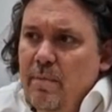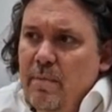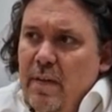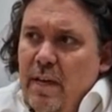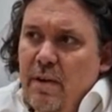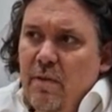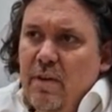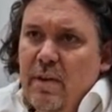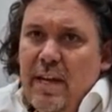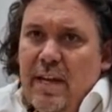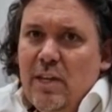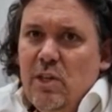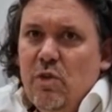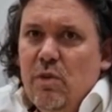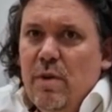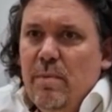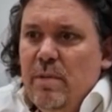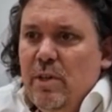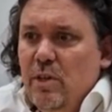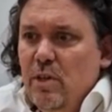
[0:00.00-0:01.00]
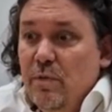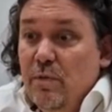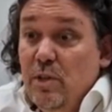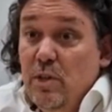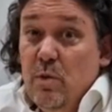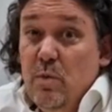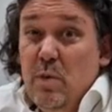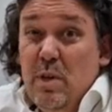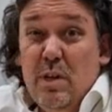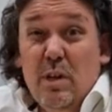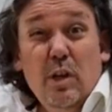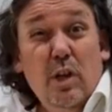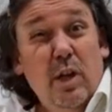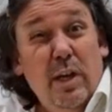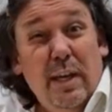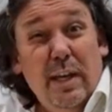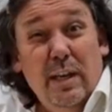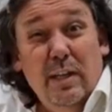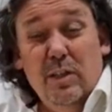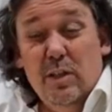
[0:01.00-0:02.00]
Here at Data Image, obviously we're
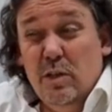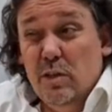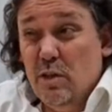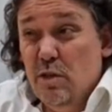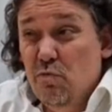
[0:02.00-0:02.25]
looking to